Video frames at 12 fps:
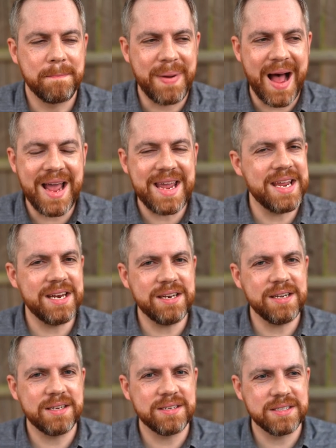
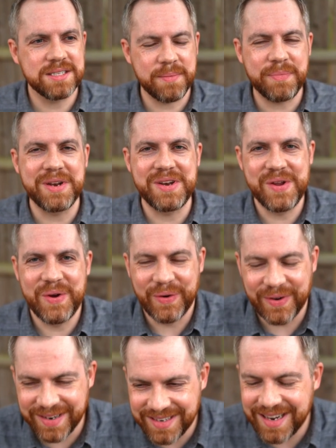buying something
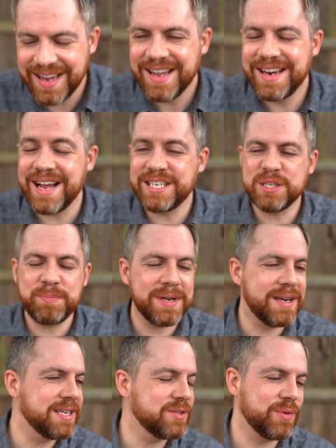new, not just
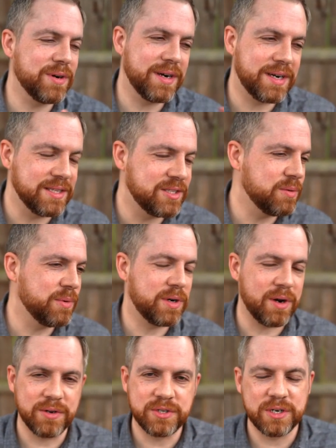because we're a consumer
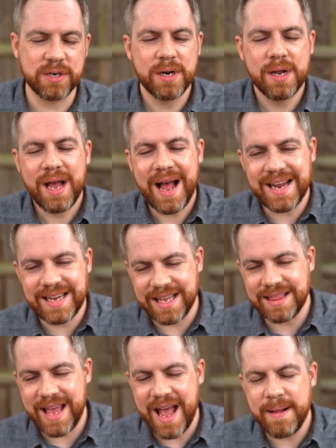culture, I
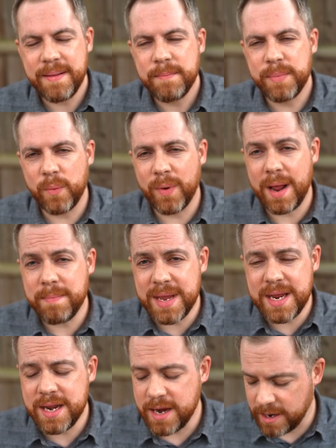get that. But what I
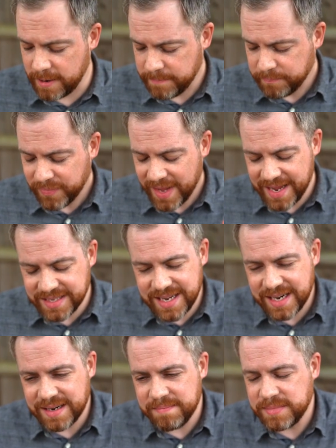mean here is
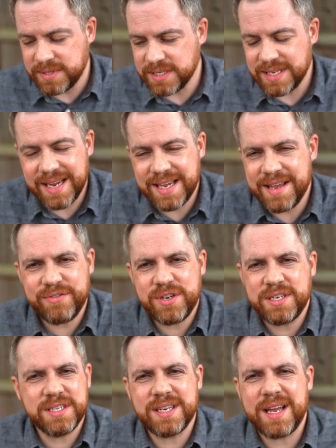like, just, it gives
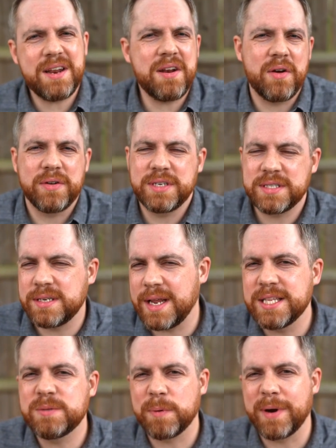you just, I don't know, just
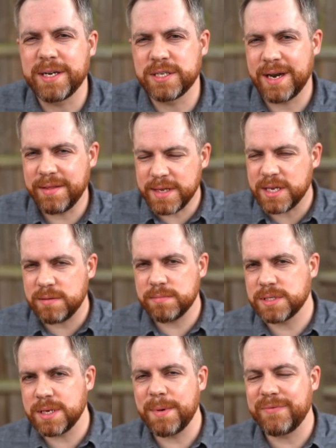inspiration. I think
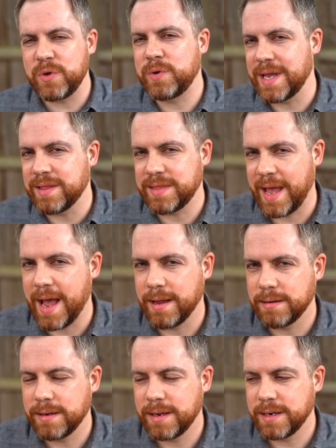some of you get that.
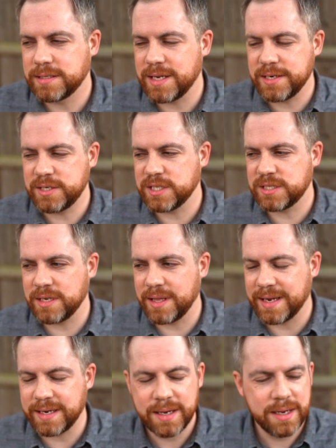And it's not just to
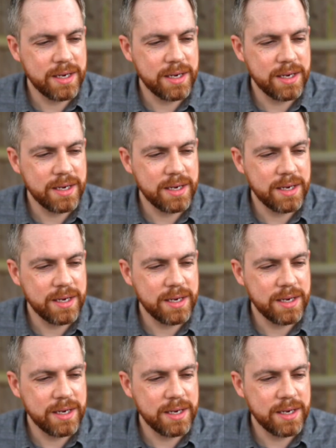like,